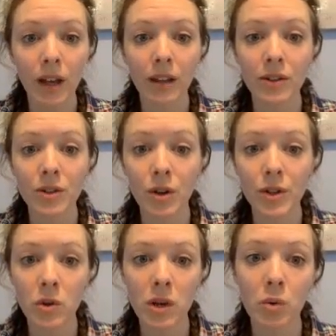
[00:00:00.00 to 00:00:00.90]
There's
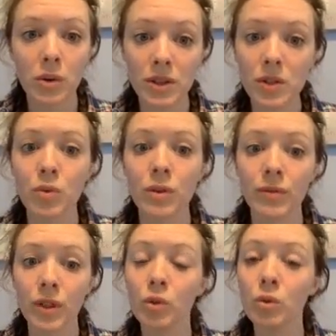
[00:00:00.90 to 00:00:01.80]
also a quizzes
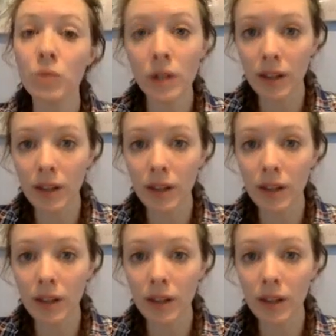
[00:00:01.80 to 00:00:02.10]
review